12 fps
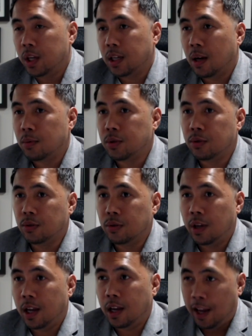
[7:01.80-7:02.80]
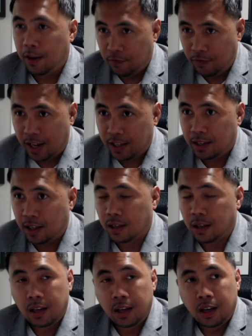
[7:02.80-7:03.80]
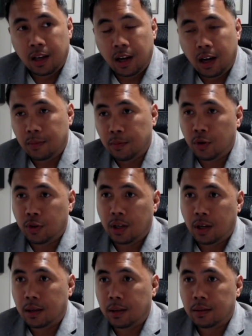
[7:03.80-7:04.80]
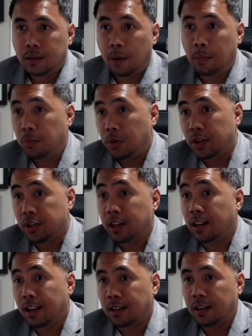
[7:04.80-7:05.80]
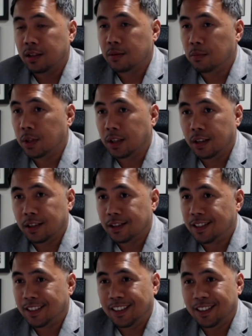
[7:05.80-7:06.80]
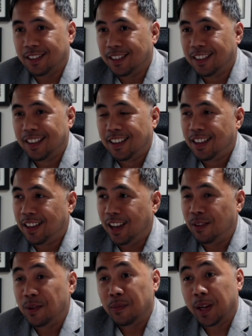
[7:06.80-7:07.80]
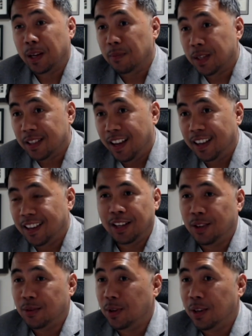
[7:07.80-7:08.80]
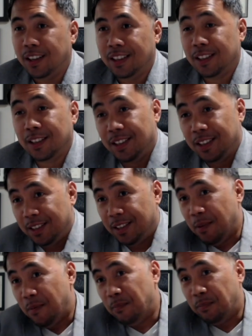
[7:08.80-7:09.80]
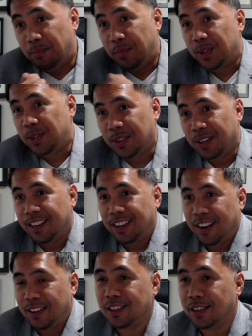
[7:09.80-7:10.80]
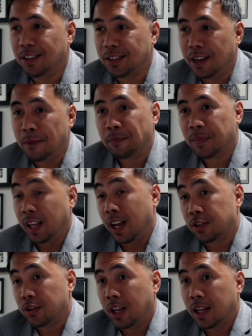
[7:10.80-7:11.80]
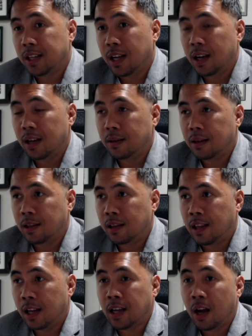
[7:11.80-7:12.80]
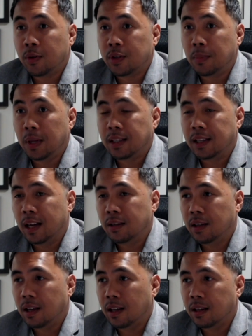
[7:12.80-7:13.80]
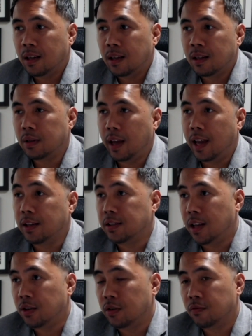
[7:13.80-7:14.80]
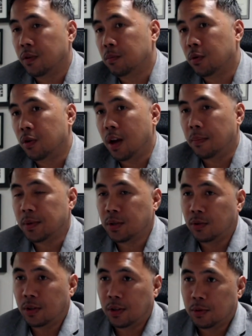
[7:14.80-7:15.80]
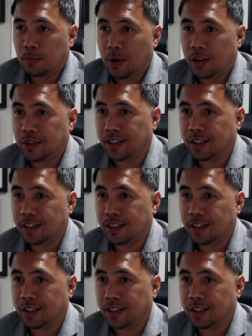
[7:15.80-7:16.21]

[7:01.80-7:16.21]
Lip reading: comes to investing on a project like this, because if you make a mistake, it could really push you to the ground. Okay, yeah. So that's how it's being done, and stay tuned for more episode in this project.